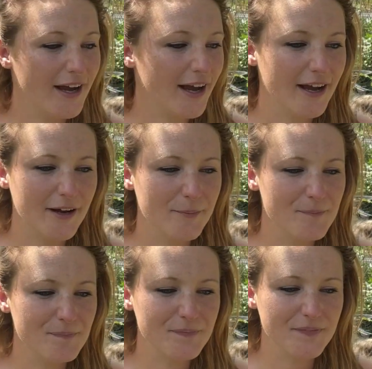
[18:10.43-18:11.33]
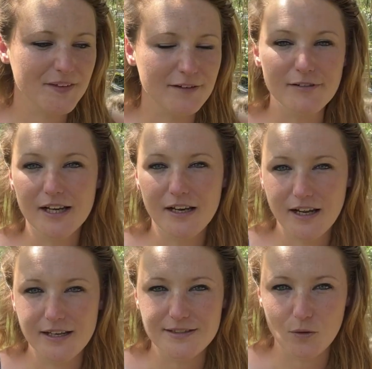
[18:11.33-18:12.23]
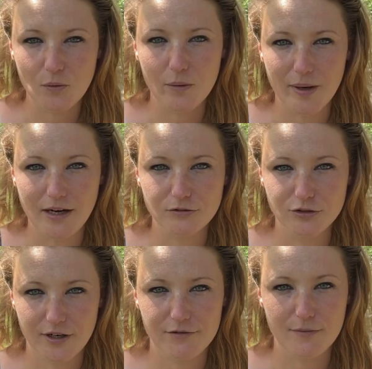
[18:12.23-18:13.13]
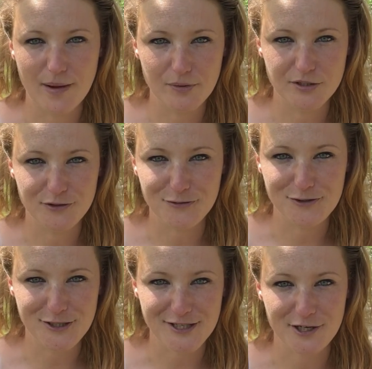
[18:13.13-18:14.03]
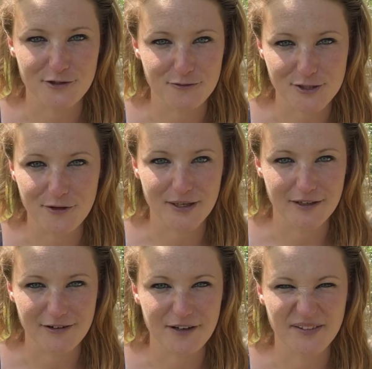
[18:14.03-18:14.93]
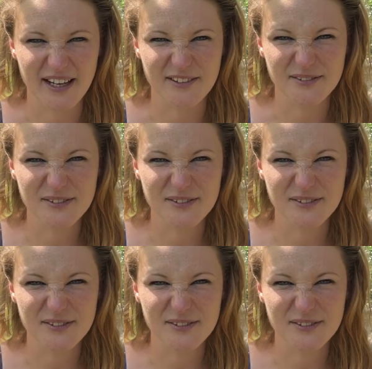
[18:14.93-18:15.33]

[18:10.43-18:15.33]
It really is all about trying to remember to do the successional sowing around now.